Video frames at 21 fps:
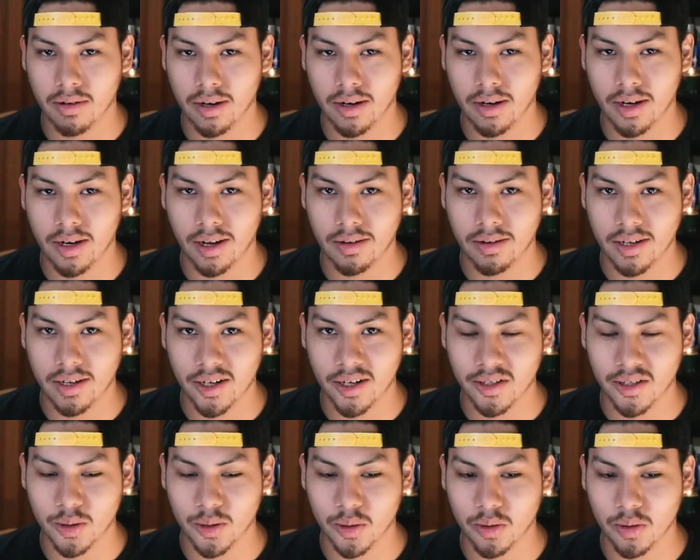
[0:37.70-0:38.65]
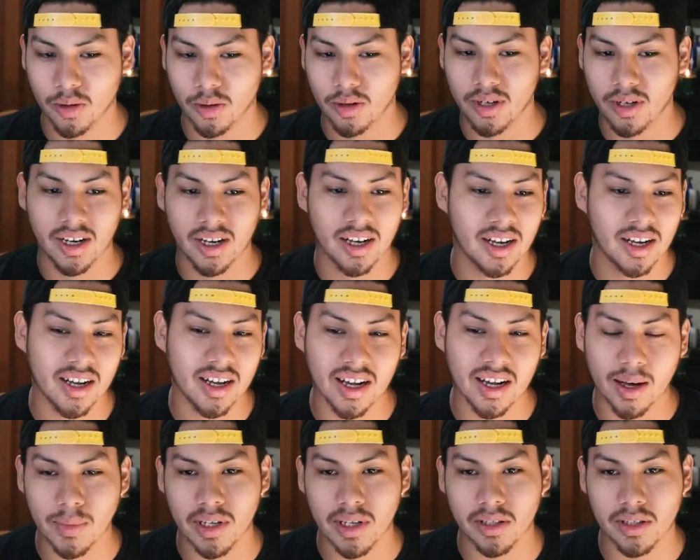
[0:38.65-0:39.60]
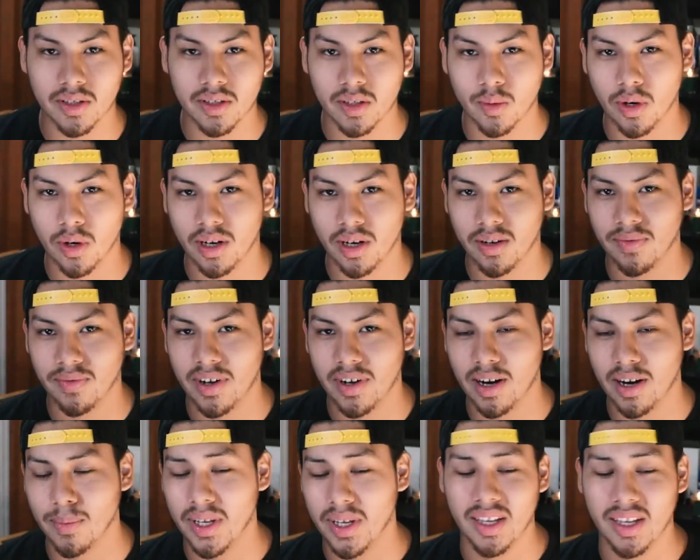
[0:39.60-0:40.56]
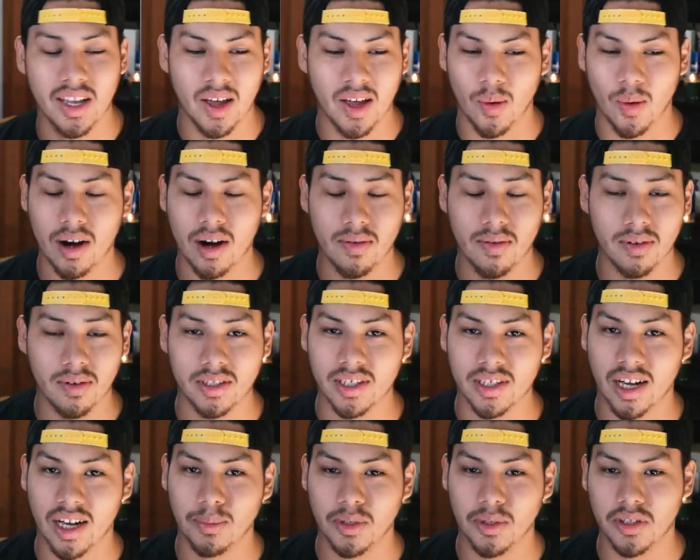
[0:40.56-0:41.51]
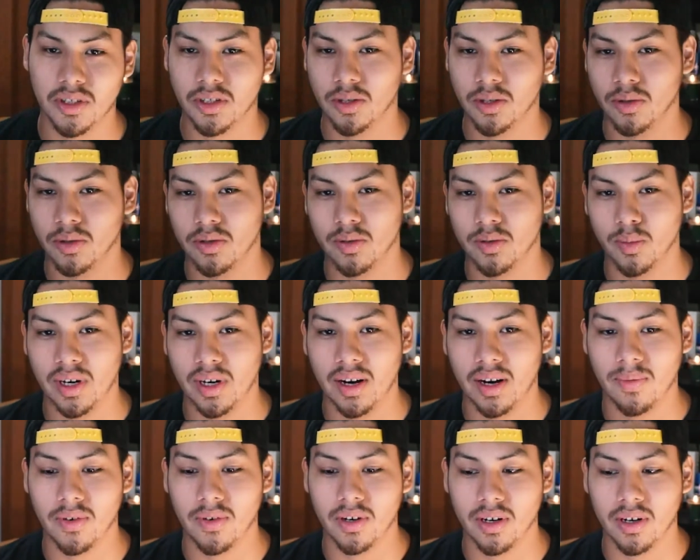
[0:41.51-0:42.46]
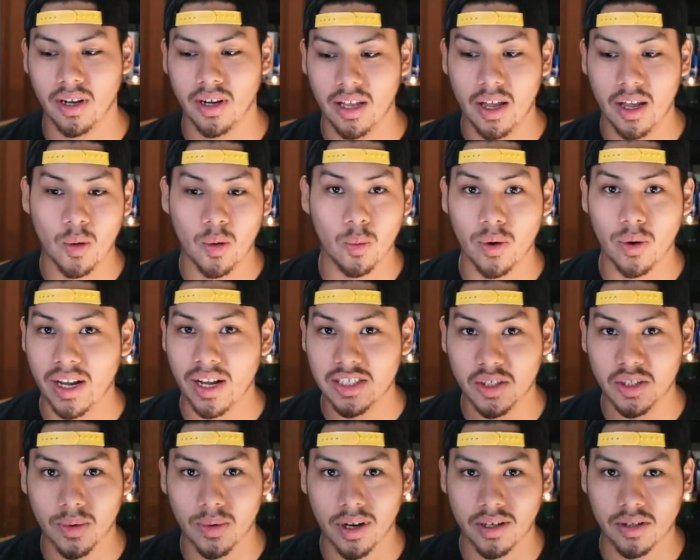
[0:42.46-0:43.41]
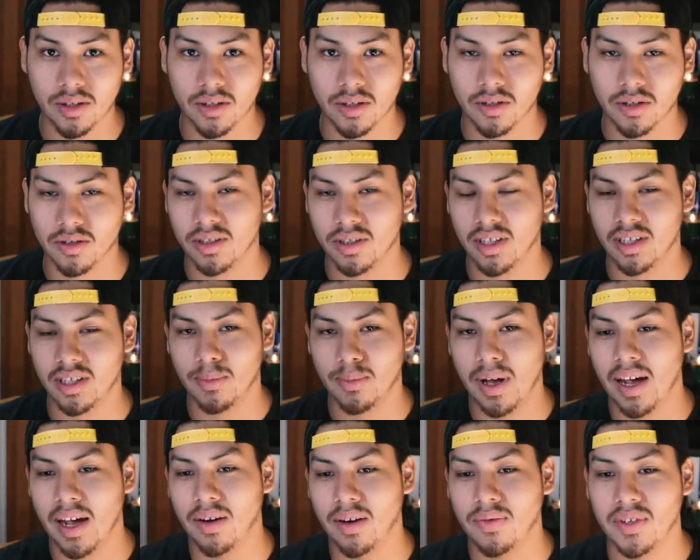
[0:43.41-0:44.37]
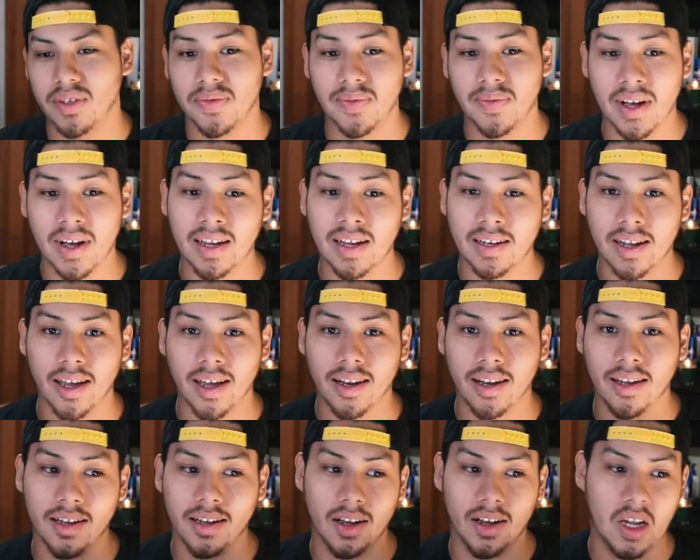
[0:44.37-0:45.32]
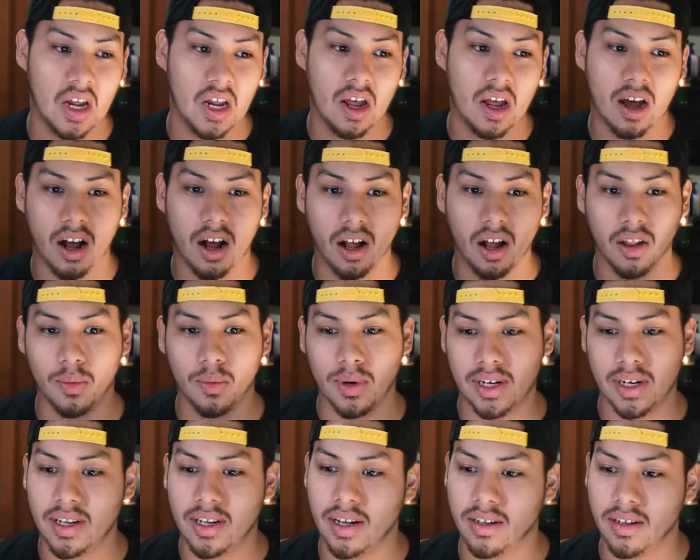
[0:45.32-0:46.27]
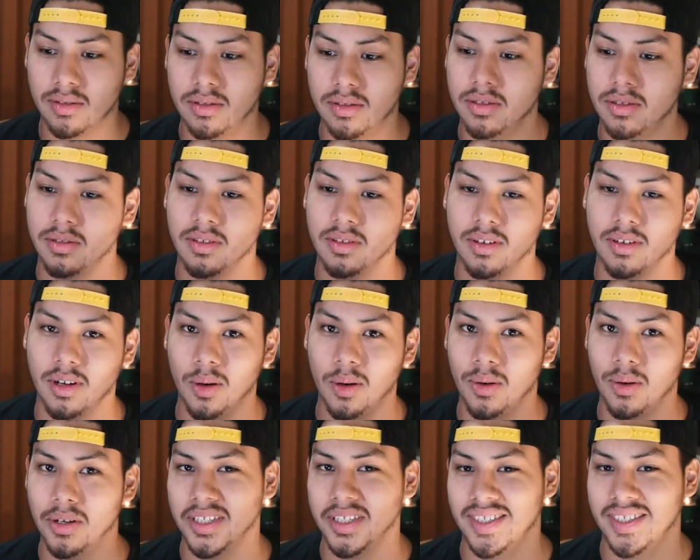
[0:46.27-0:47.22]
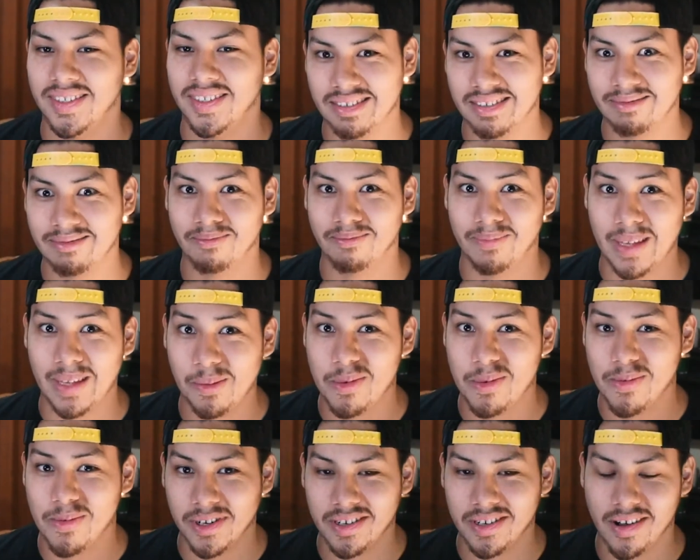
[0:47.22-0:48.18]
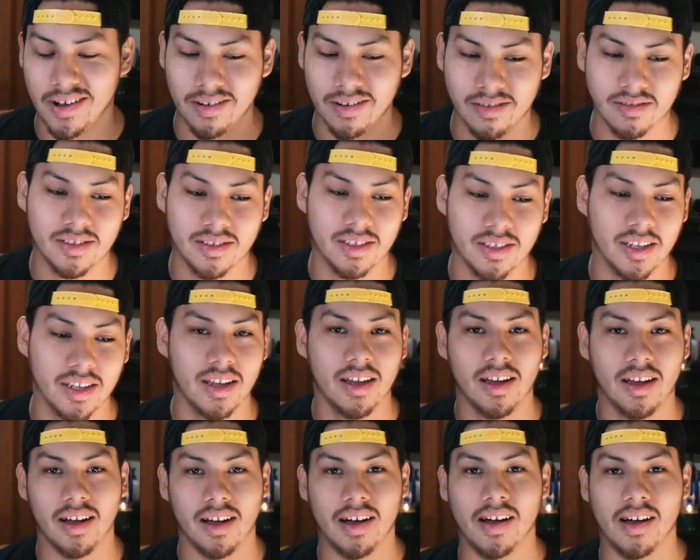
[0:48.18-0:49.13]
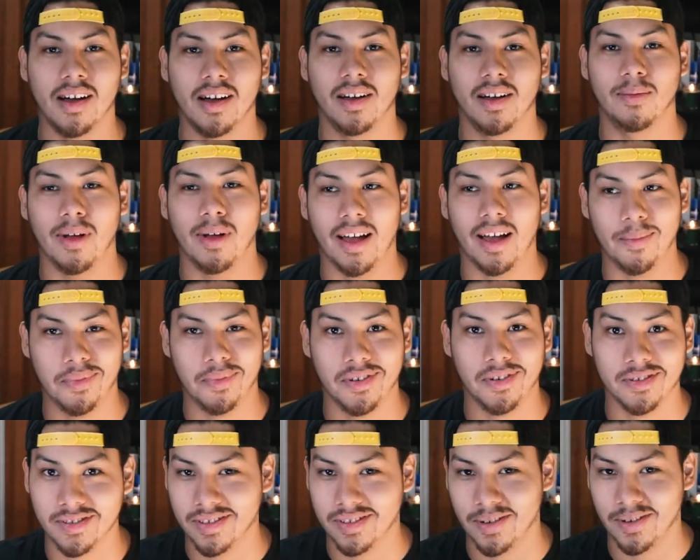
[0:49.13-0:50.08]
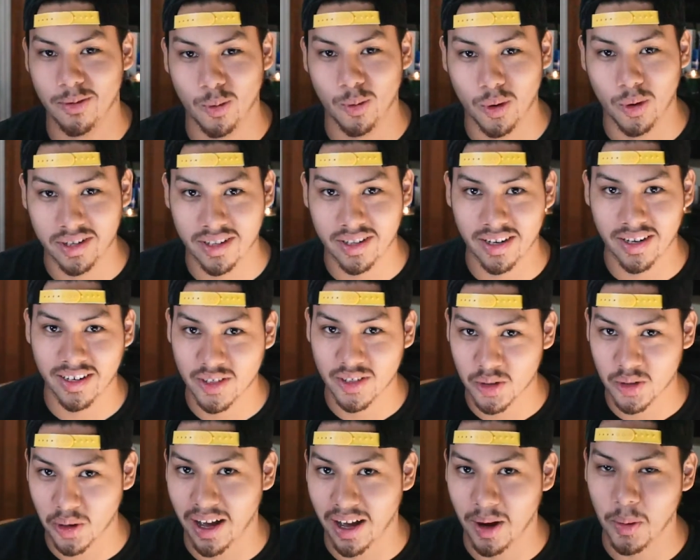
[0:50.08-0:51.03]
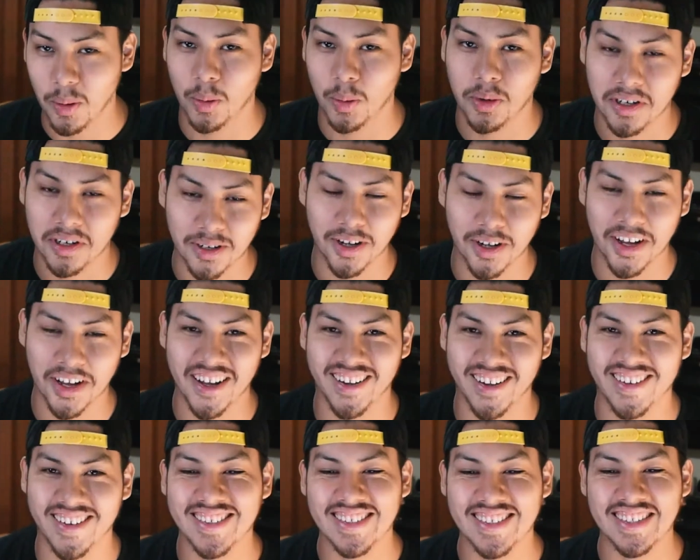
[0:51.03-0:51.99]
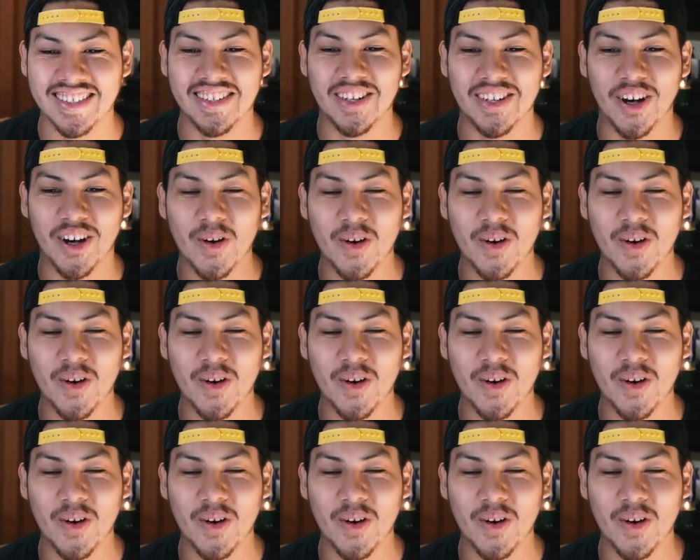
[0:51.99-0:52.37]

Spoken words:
culinary school, coming into the work environment, whatever job you choose, whatever restaurant you choose, it doesn't matter if it's fine dining, all the way down to the lowest, maybe McDonald's. I personally never worked there, so I wouldn't honestly know.